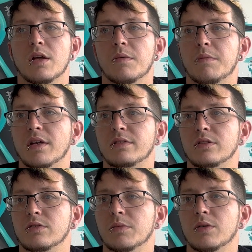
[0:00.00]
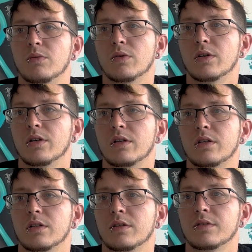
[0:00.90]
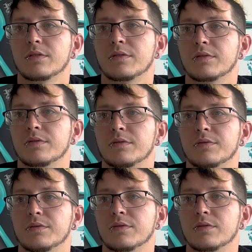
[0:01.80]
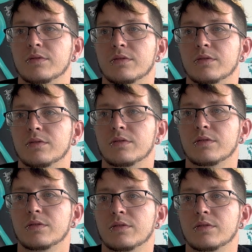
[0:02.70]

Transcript: ask you like, hey, what are the you know,